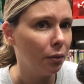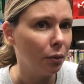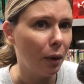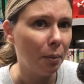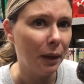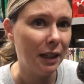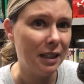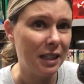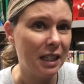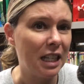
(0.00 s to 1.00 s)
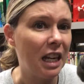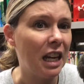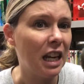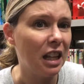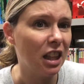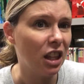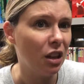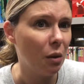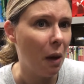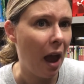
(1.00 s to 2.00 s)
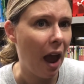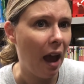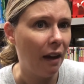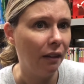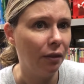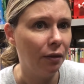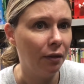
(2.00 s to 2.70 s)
what big teeth you have."